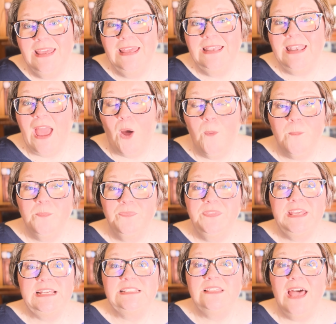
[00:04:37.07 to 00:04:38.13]
Now,
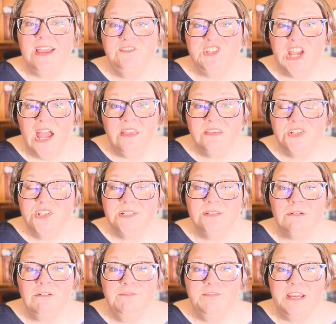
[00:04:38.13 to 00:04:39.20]
these live challenges
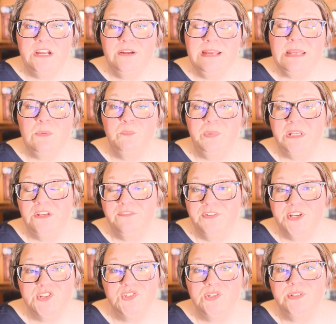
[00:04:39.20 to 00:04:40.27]
are very
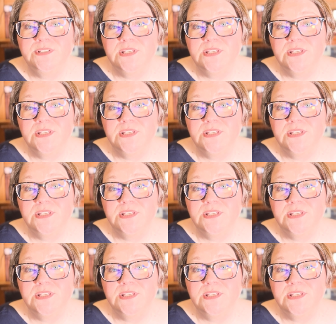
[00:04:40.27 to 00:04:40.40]
beneficial